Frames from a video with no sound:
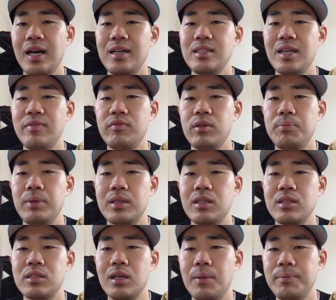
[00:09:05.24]
I definitely picked
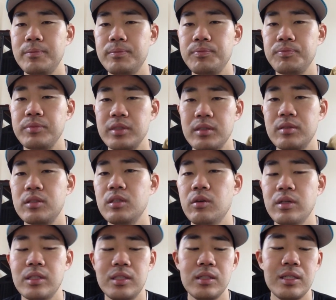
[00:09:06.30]
this up. So
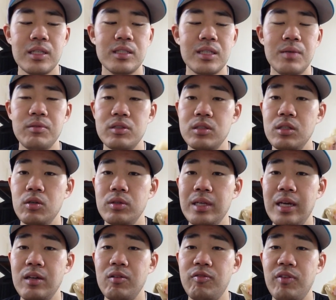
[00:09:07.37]
until next time, this is Nihon
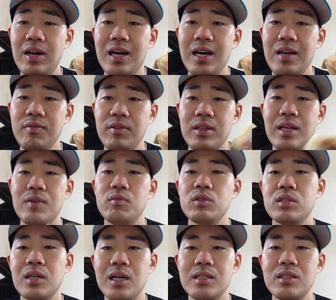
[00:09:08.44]
805, and I will
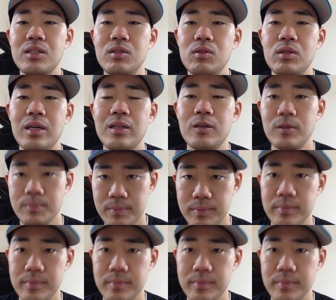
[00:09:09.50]
talk to you later.